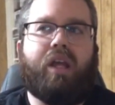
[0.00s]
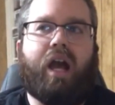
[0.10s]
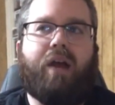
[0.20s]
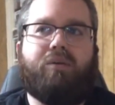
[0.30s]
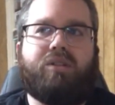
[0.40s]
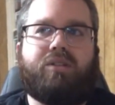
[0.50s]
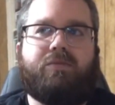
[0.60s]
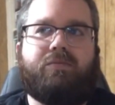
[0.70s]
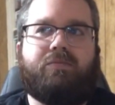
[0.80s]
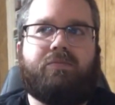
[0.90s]

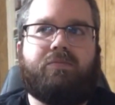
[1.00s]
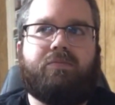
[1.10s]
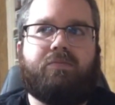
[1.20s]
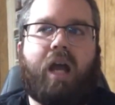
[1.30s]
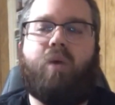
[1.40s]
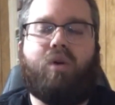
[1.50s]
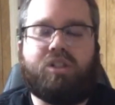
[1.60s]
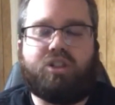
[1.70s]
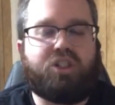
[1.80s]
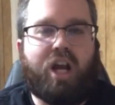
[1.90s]
I
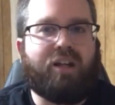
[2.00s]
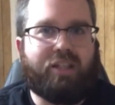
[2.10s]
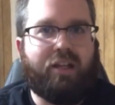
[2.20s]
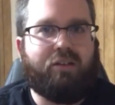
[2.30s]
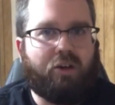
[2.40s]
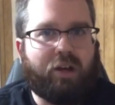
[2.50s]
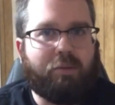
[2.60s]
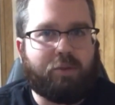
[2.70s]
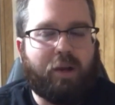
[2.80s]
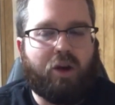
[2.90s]
wasn't shocked that her
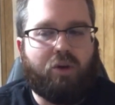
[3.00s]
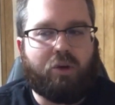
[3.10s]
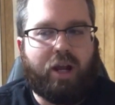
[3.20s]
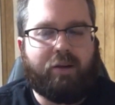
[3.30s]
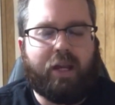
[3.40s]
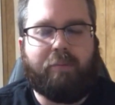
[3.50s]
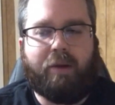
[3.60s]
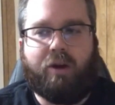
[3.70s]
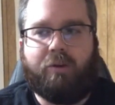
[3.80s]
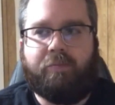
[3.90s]
name's Mero, right? Yeah,
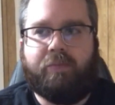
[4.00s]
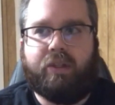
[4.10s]
Mero.